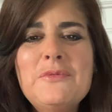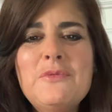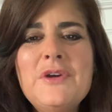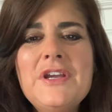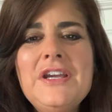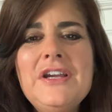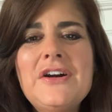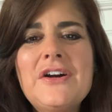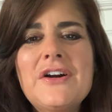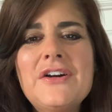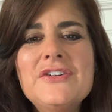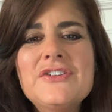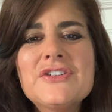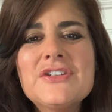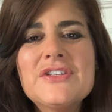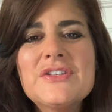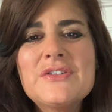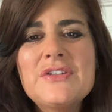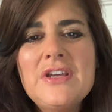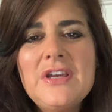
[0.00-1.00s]
We are
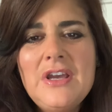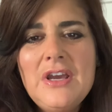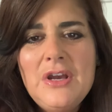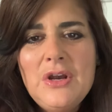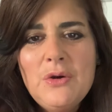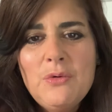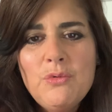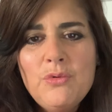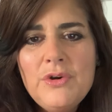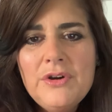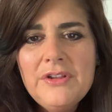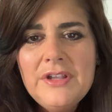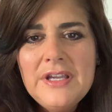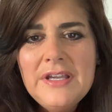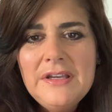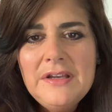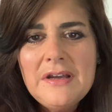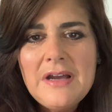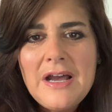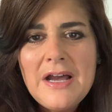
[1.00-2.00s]
just
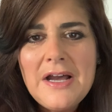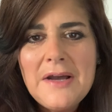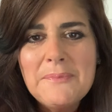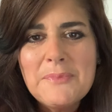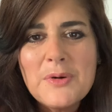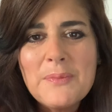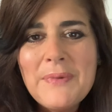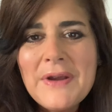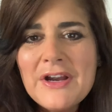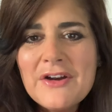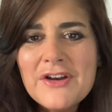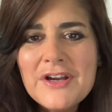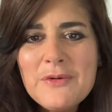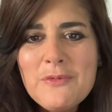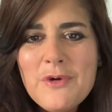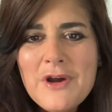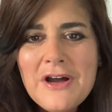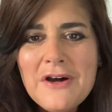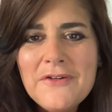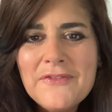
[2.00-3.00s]
really preparing
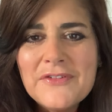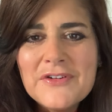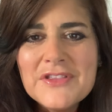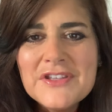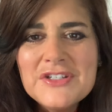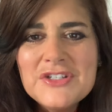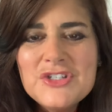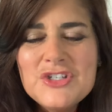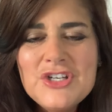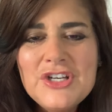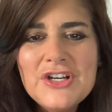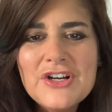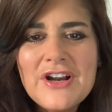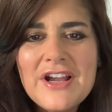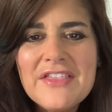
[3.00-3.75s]
well for this year.